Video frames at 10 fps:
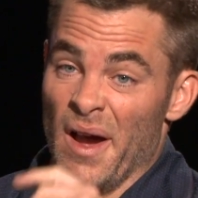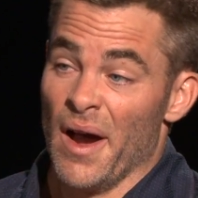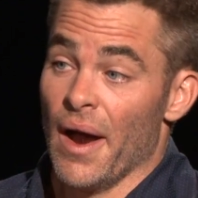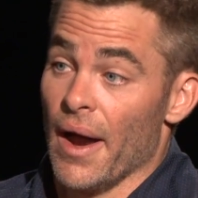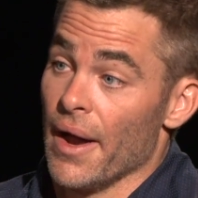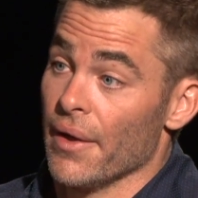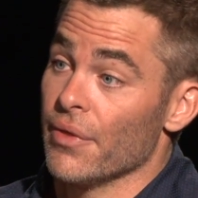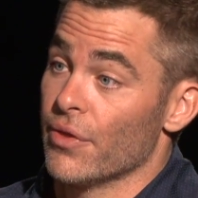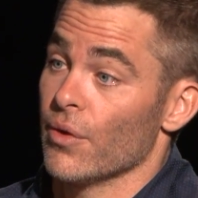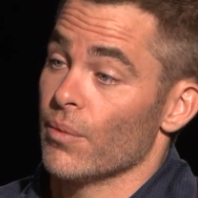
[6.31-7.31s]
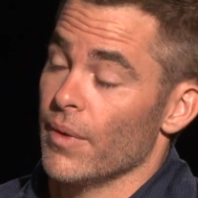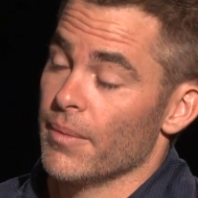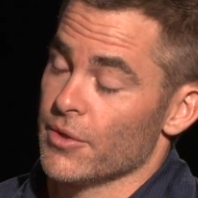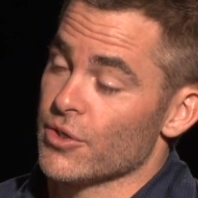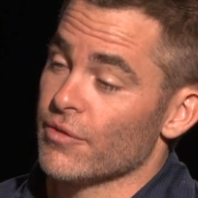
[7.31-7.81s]
The
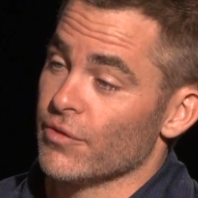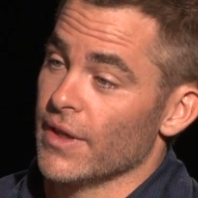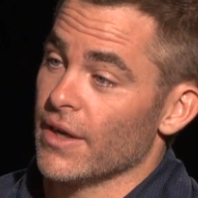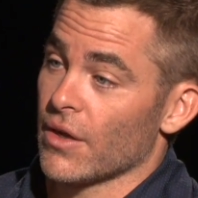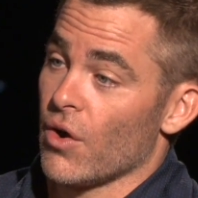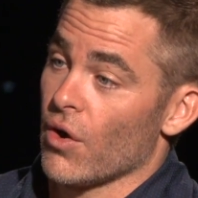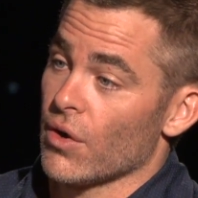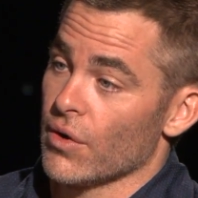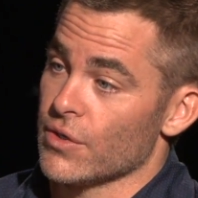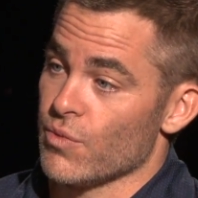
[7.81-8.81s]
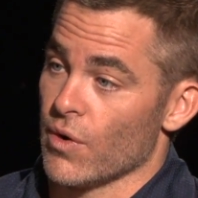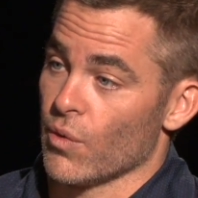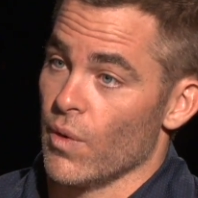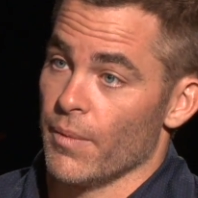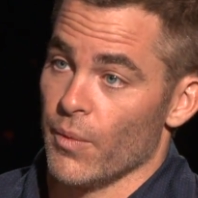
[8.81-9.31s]
image of Linda Carter as Wonder
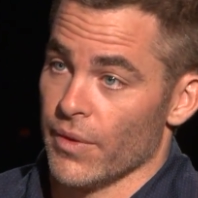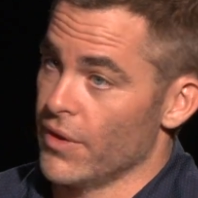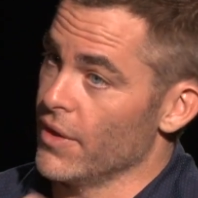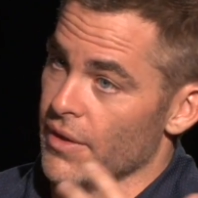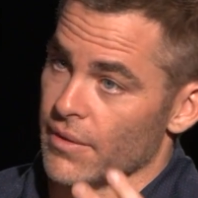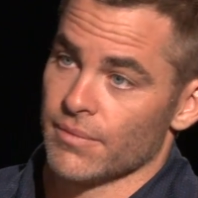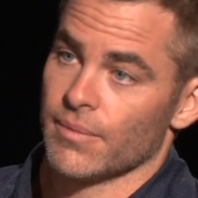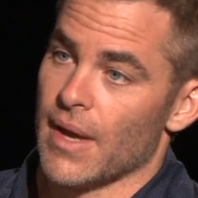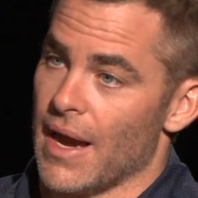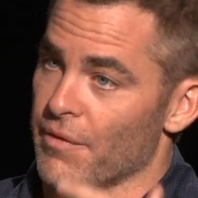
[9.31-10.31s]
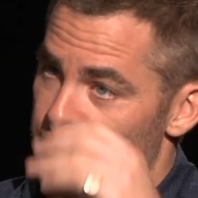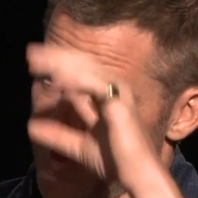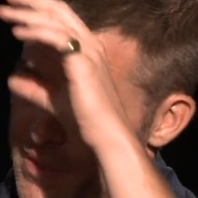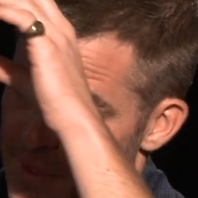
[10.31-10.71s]
Woman with the outfit